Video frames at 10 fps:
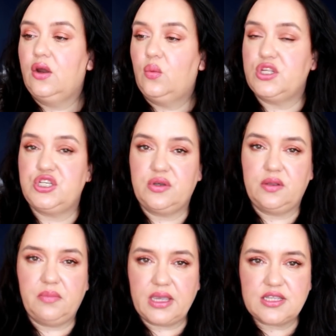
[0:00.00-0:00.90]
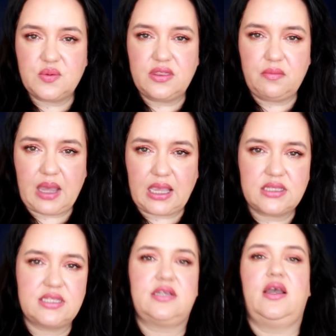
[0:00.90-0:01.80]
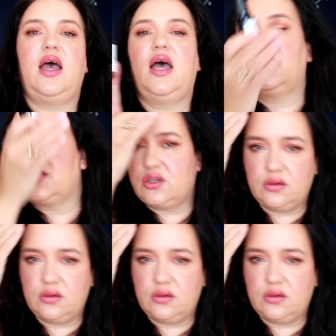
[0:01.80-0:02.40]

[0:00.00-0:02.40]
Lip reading: which you can mix with the mask and